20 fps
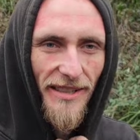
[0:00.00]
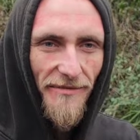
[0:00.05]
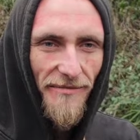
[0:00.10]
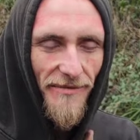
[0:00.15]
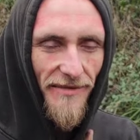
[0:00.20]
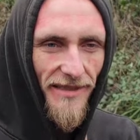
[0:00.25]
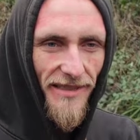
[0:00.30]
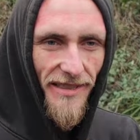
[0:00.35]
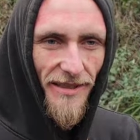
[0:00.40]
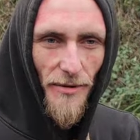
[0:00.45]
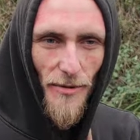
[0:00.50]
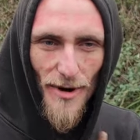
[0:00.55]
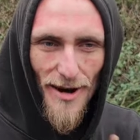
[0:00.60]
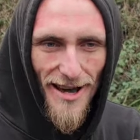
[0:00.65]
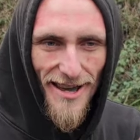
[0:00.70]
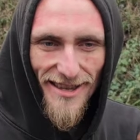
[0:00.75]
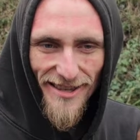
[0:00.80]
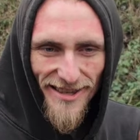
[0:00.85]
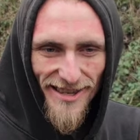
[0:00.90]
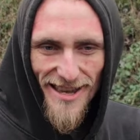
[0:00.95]
Oh,
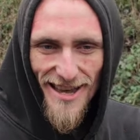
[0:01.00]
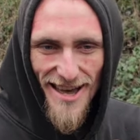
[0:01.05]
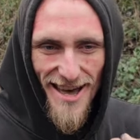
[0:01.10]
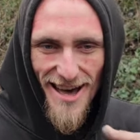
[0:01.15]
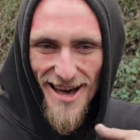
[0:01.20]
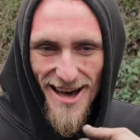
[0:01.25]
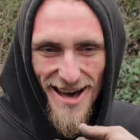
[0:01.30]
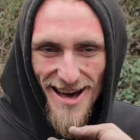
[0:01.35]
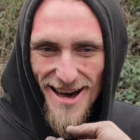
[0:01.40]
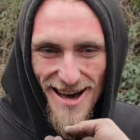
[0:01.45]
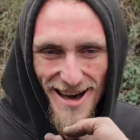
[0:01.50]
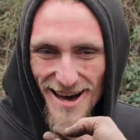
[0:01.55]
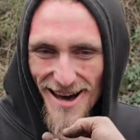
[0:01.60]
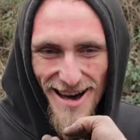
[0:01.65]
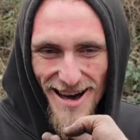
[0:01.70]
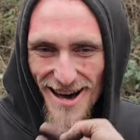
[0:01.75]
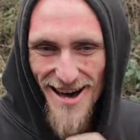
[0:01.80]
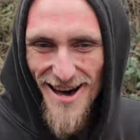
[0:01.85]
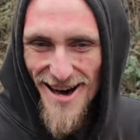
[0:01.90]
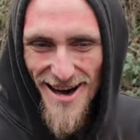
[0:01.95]
because of the because
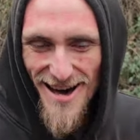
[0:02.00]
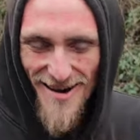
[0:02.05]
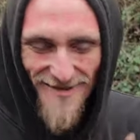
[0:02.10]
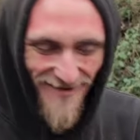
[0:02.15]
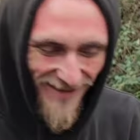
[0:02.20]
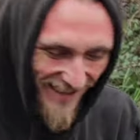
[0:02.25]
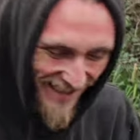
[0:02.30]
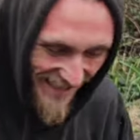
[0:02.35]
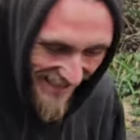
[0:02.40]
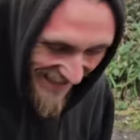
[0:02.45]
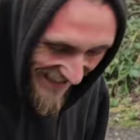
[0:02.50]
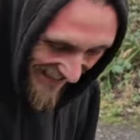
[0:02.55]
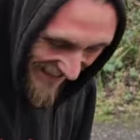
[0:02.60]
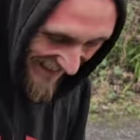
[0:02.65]
of the beard.